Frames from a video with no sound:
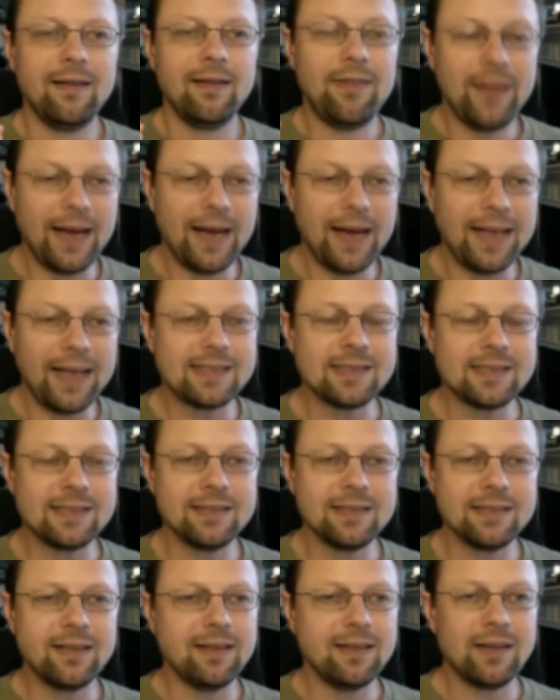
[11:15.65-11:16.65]
That's
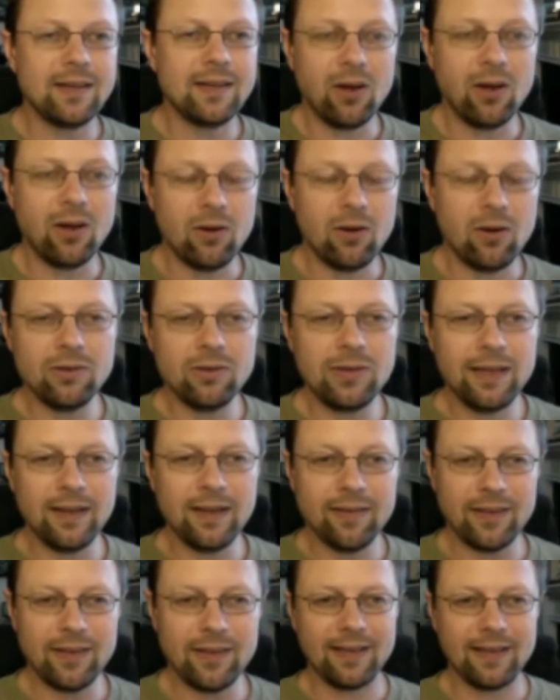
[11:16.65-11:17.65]
the only
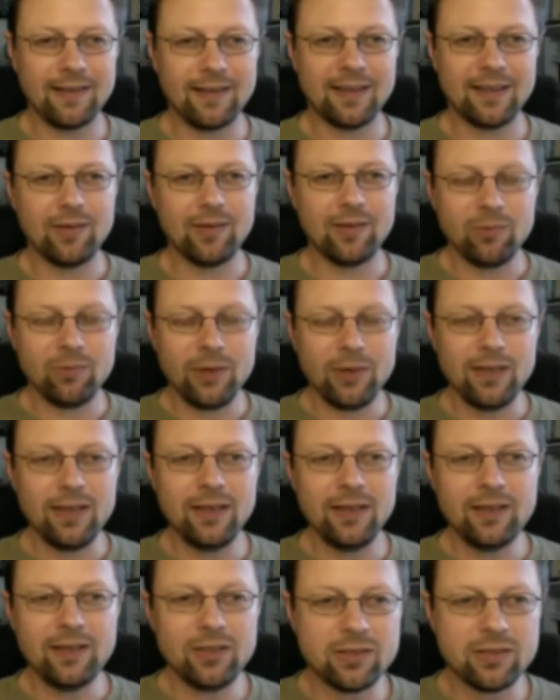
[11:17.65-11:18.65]
thing that really
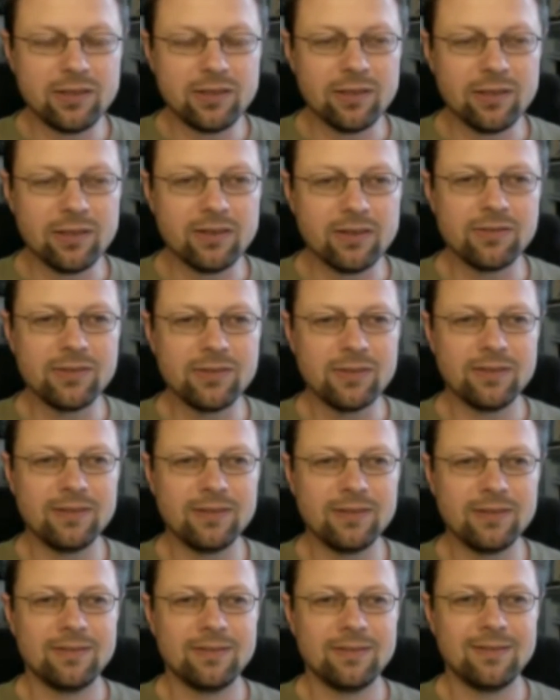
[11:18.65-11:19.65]
deserves
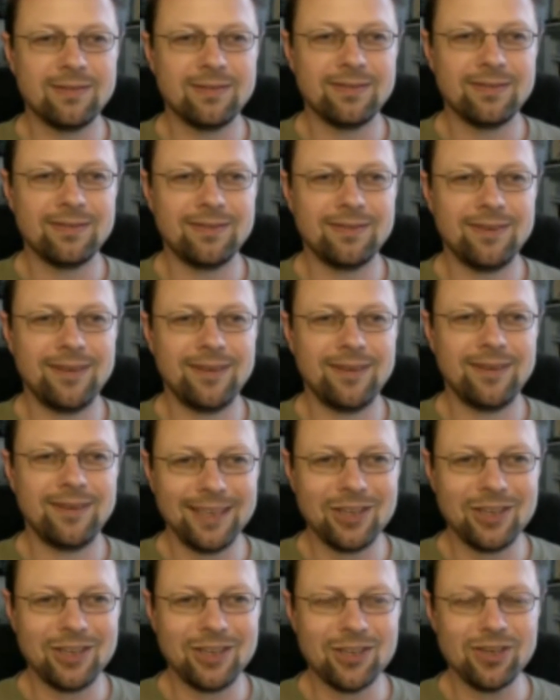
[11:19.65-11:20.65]

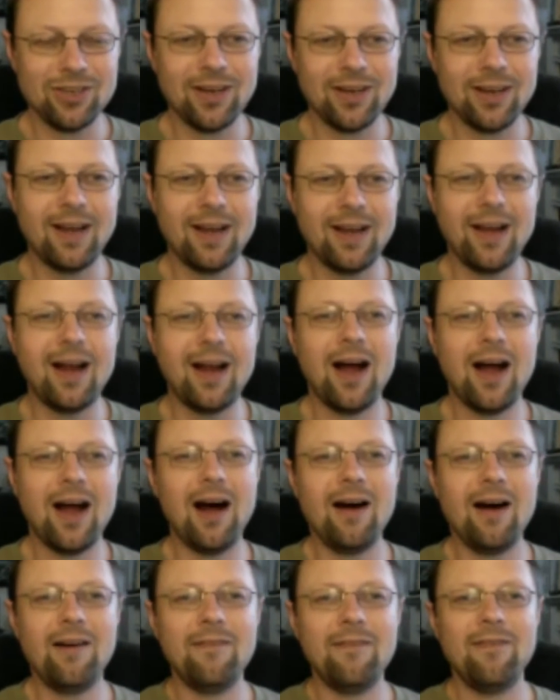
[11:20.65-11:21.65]
attention
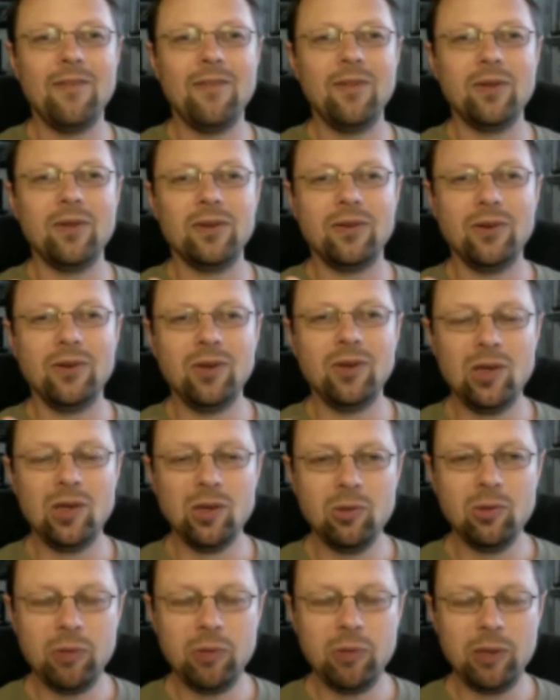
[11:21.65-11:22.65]
of the
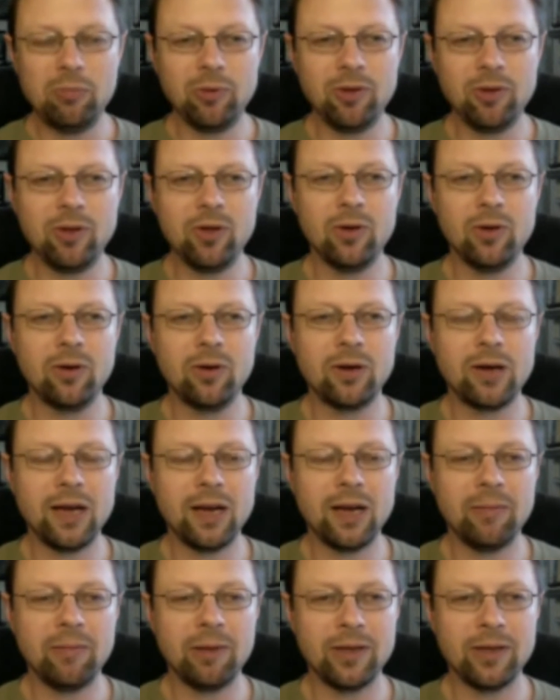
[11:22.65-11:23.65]
new people who are
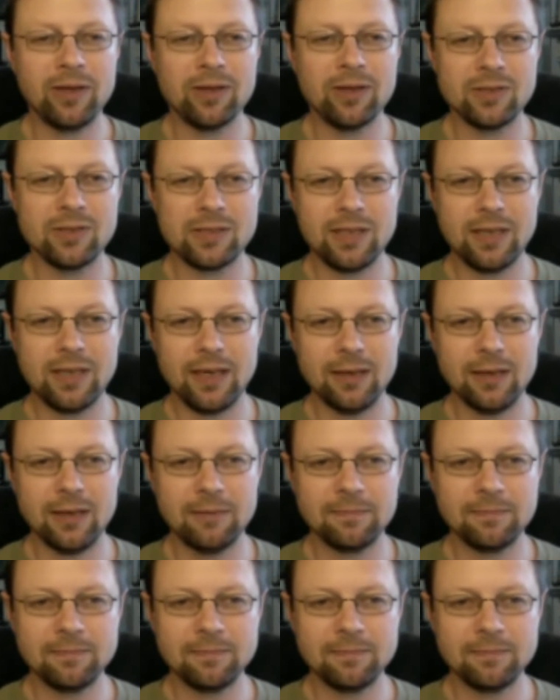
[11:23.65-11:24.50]
coming to study.